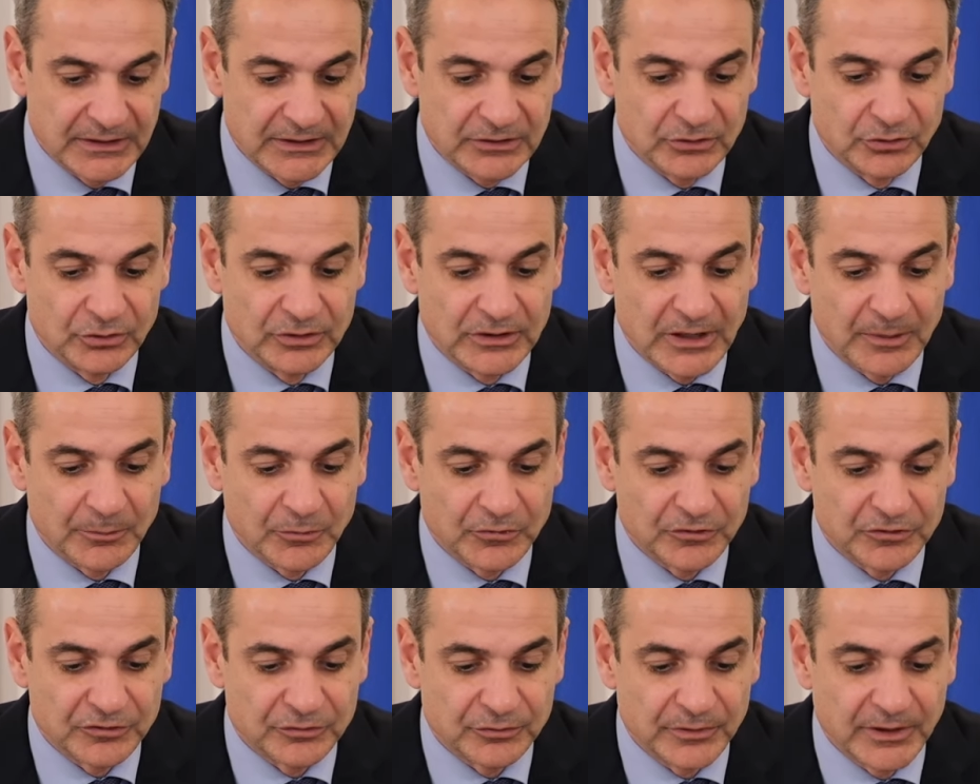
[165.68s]
to
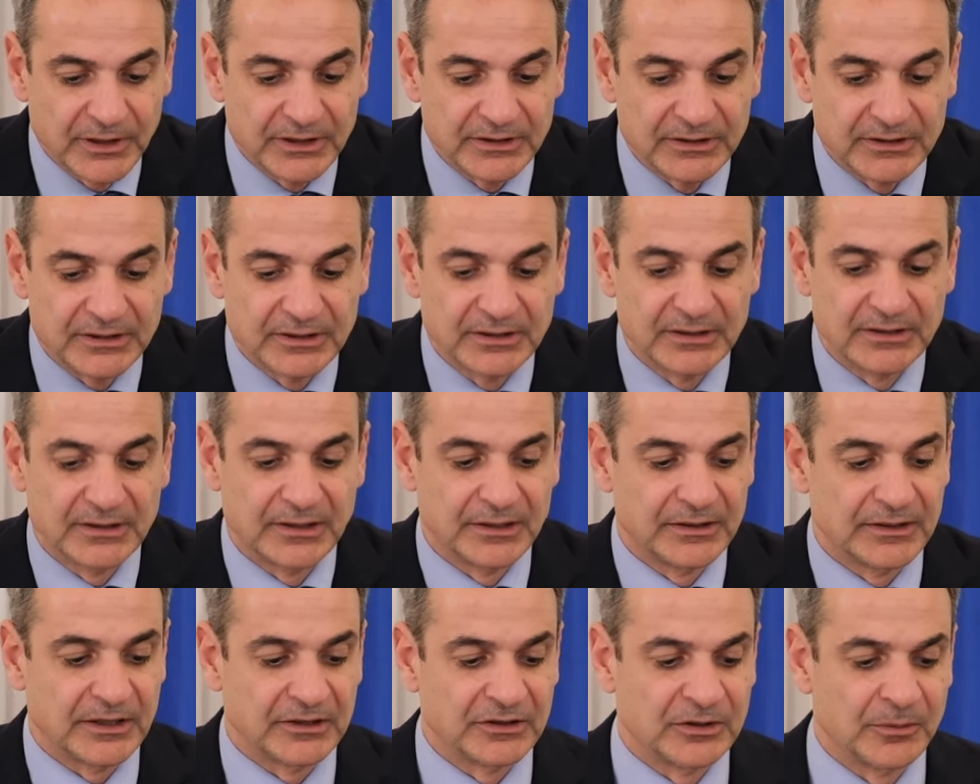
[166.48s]

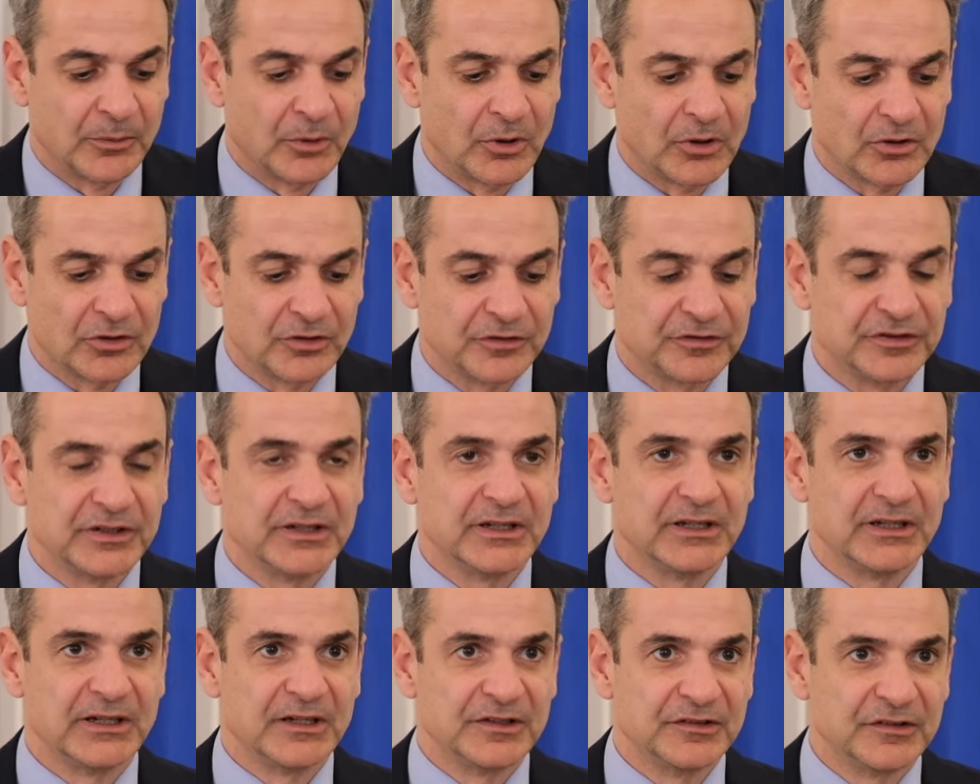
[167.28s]
demonstrate that
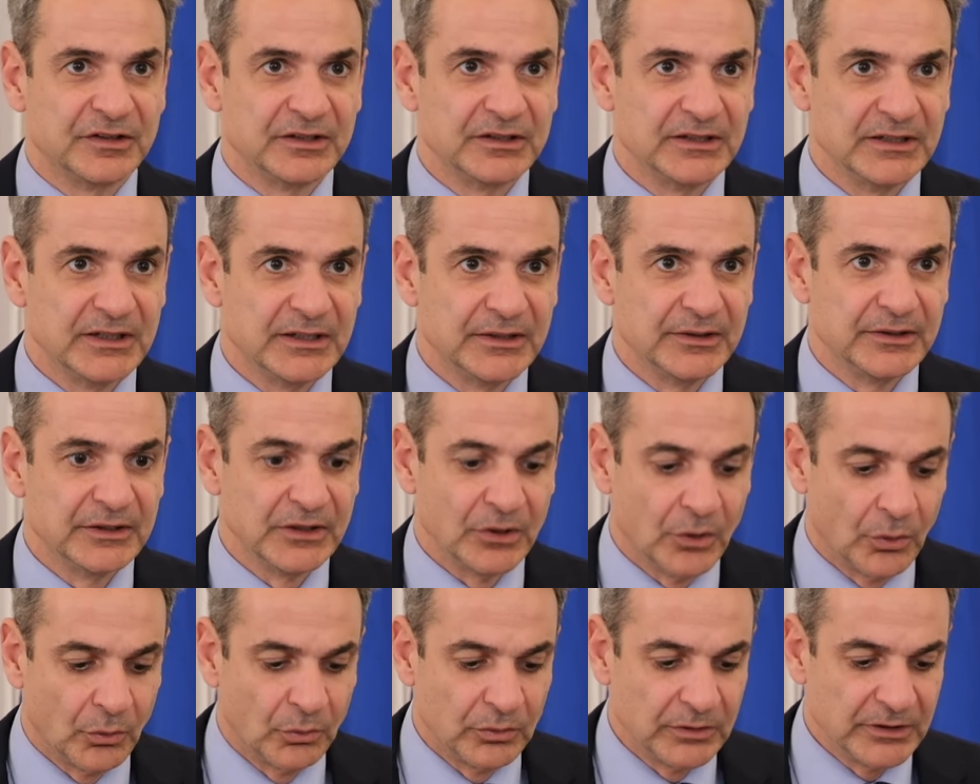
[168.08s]
democracy is indeed
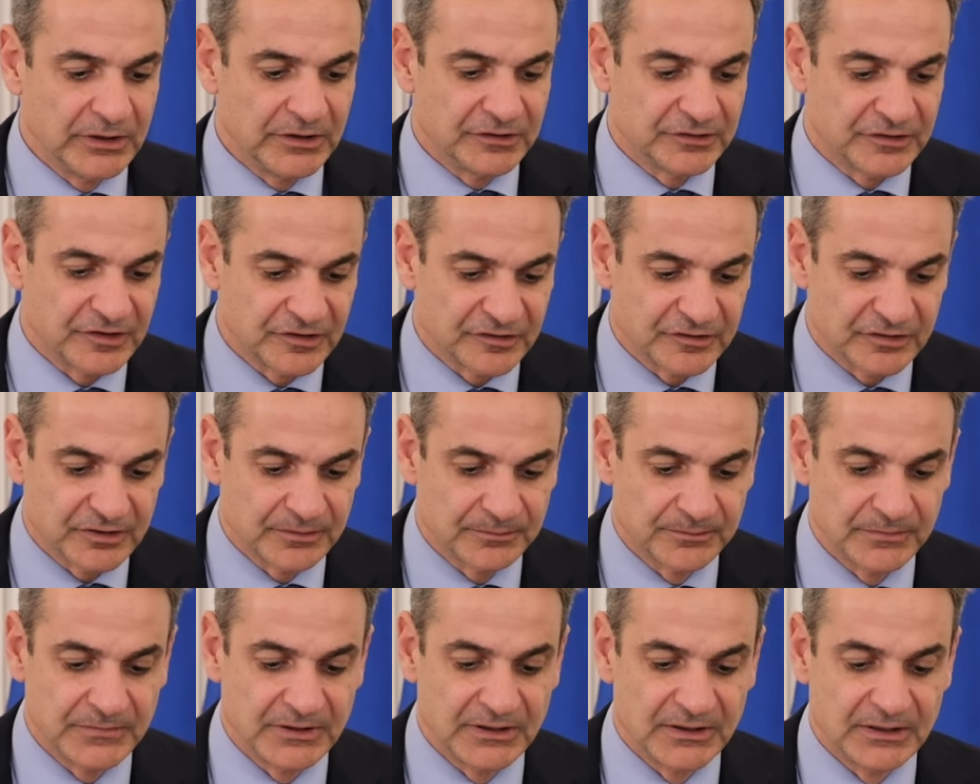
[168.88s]
the only
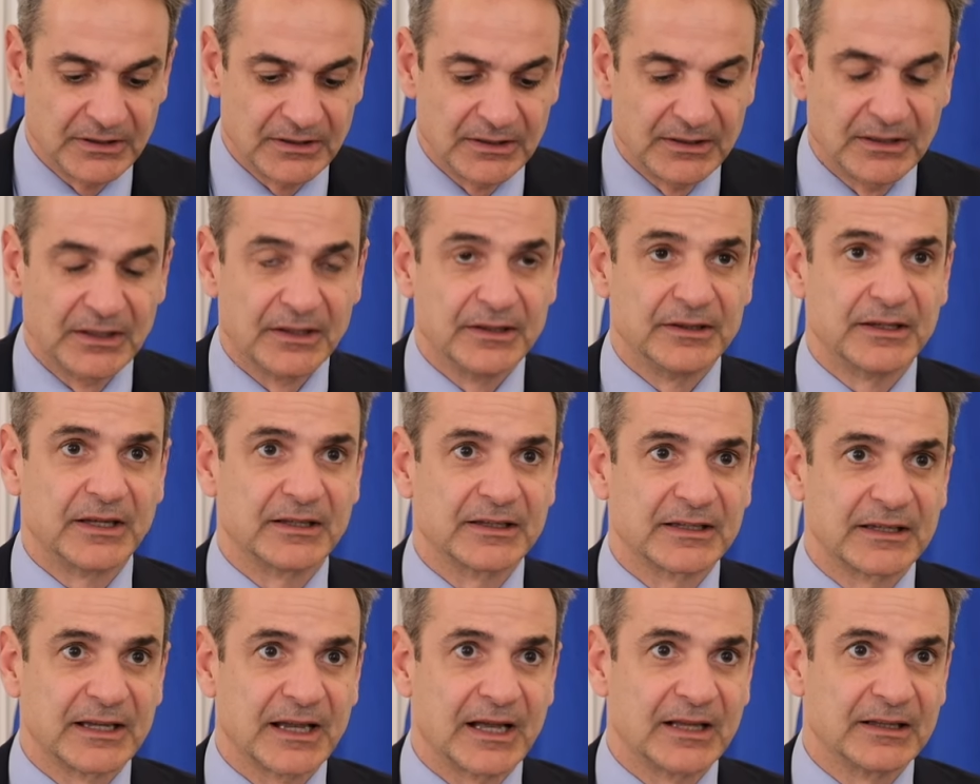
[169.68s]
system
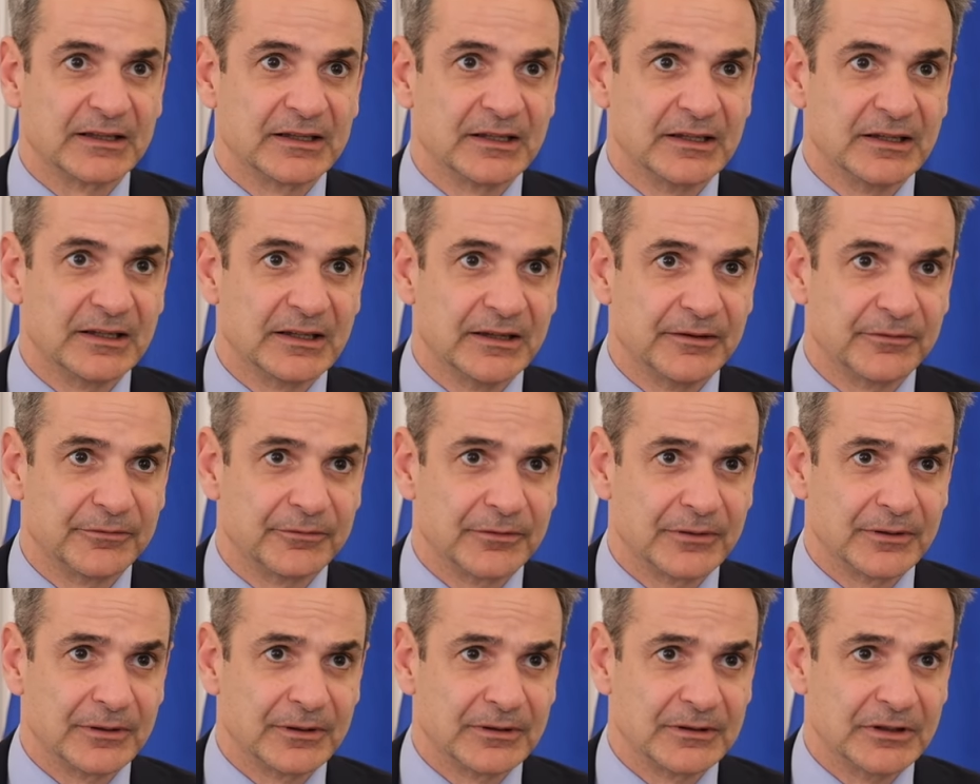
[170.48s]
that can deliver,
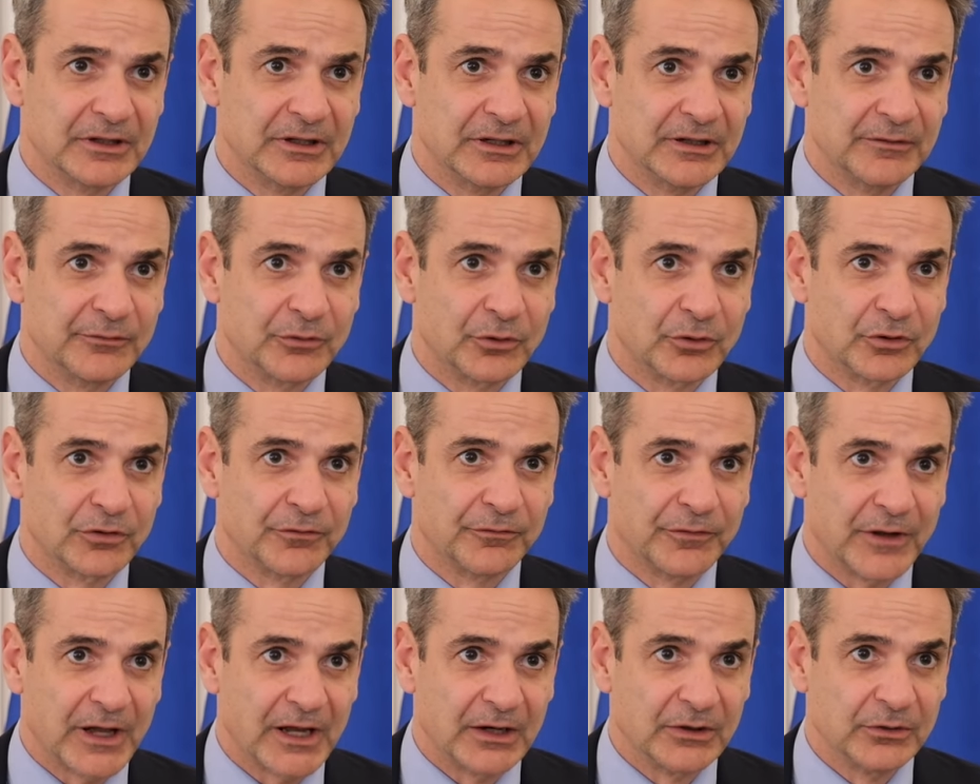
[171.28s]
deliver the
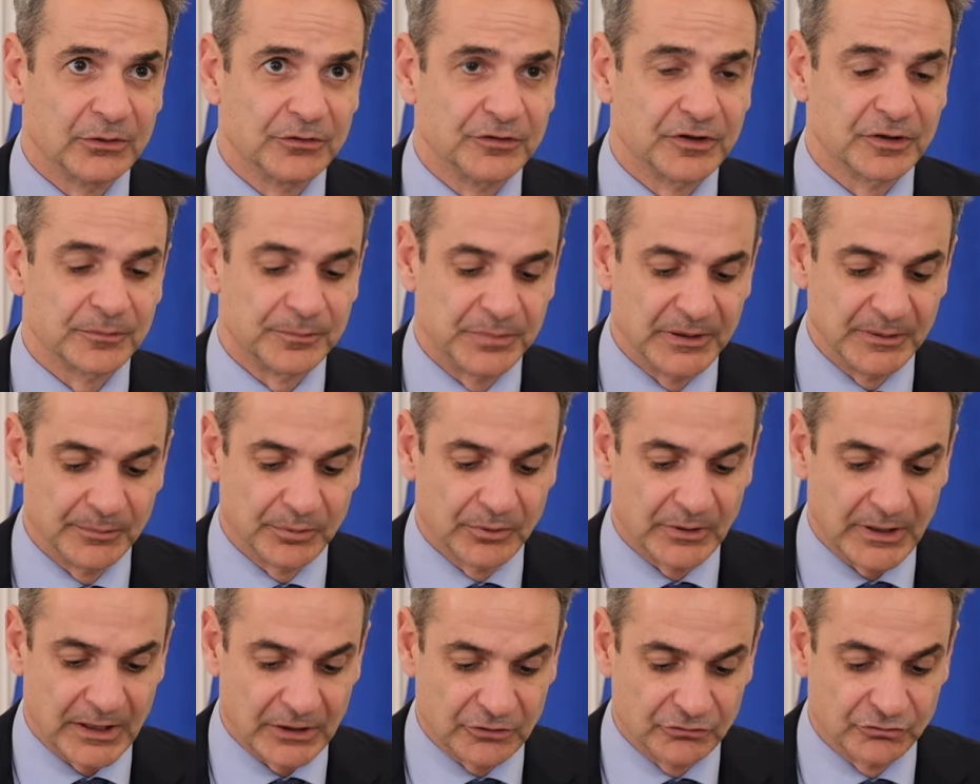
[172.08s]
values that
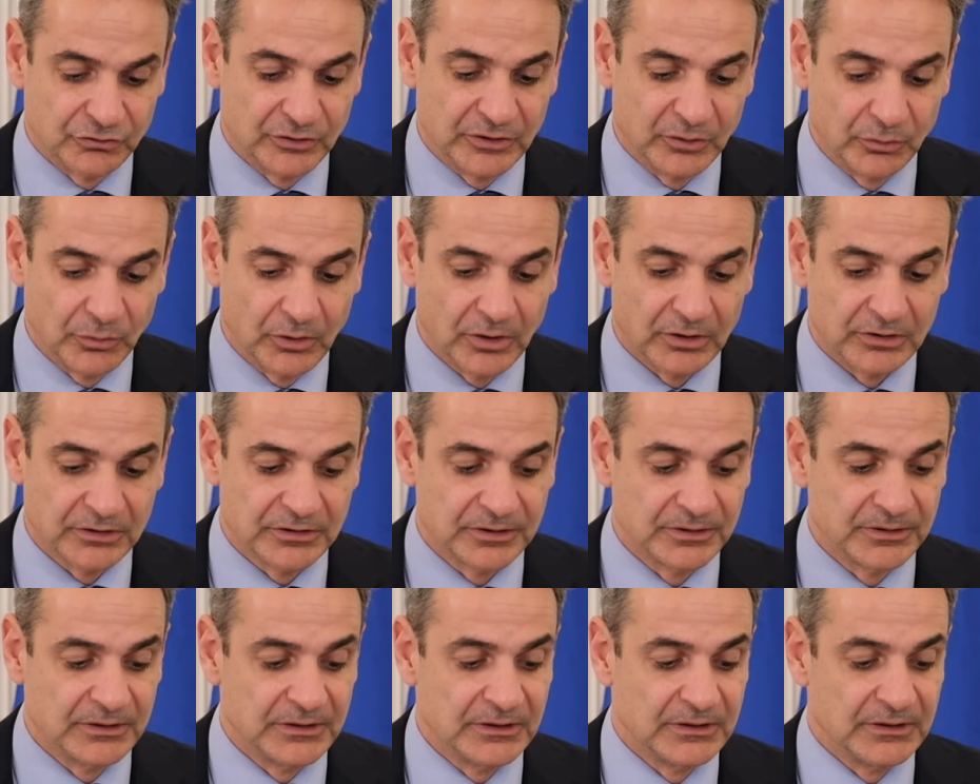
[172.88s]
people actually
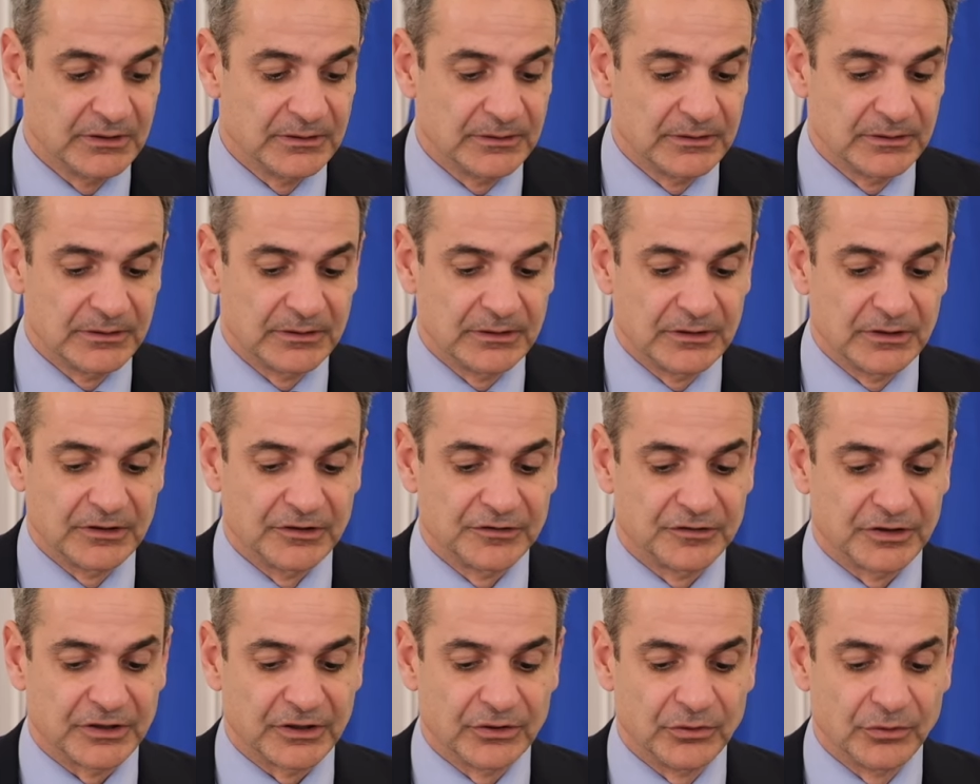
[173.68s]
want
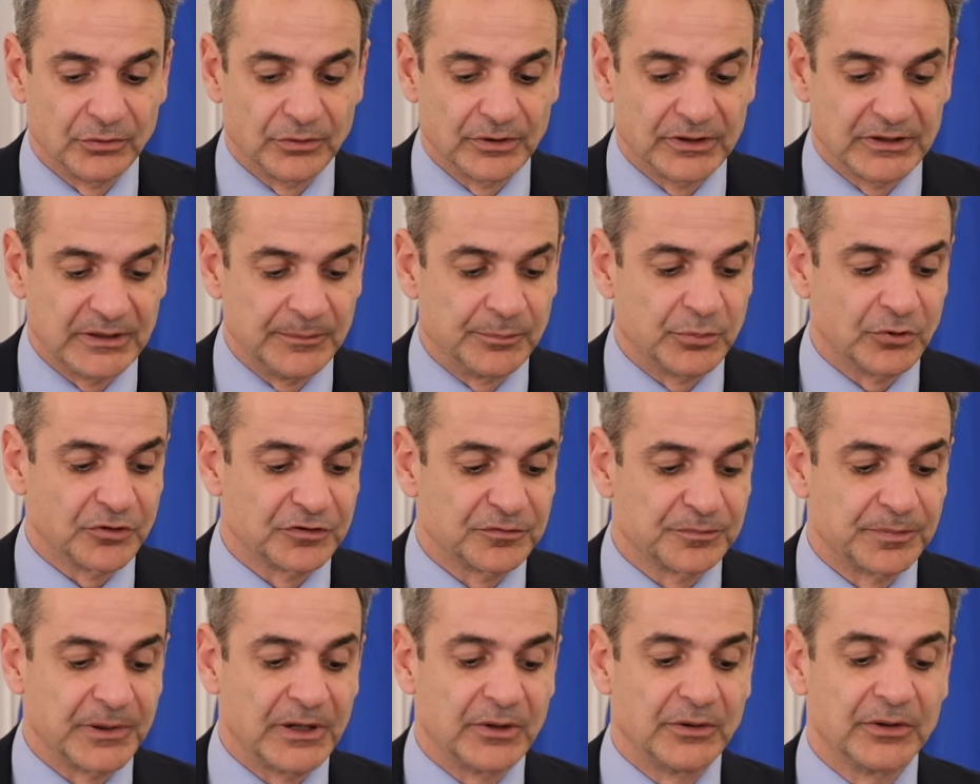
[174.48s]
security,
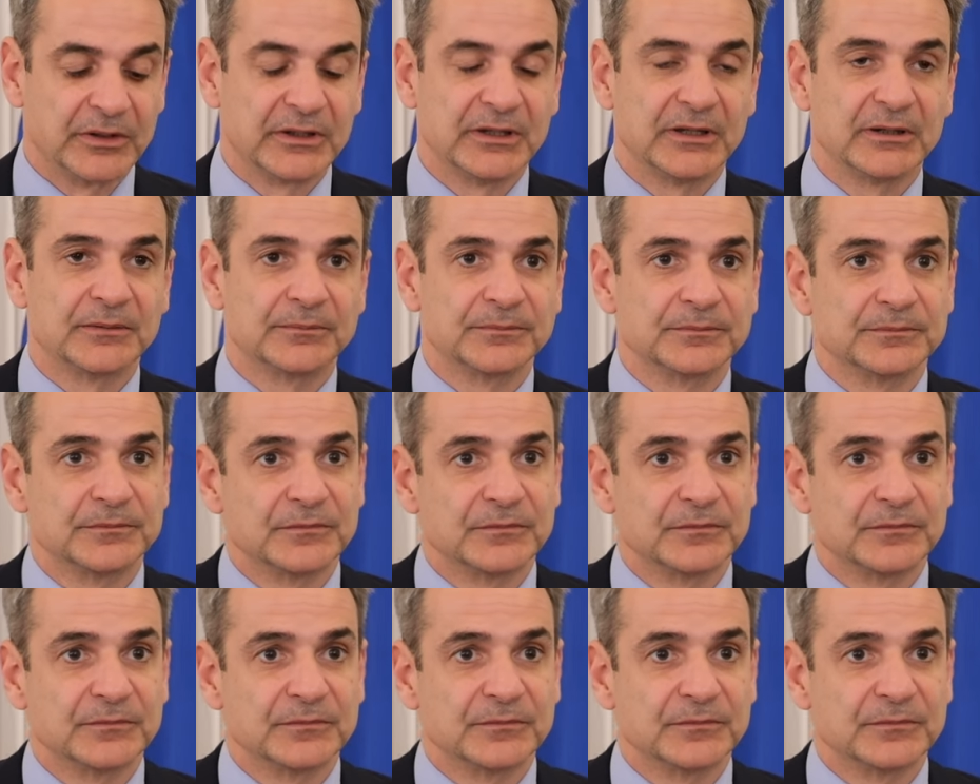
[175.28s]
prosperity,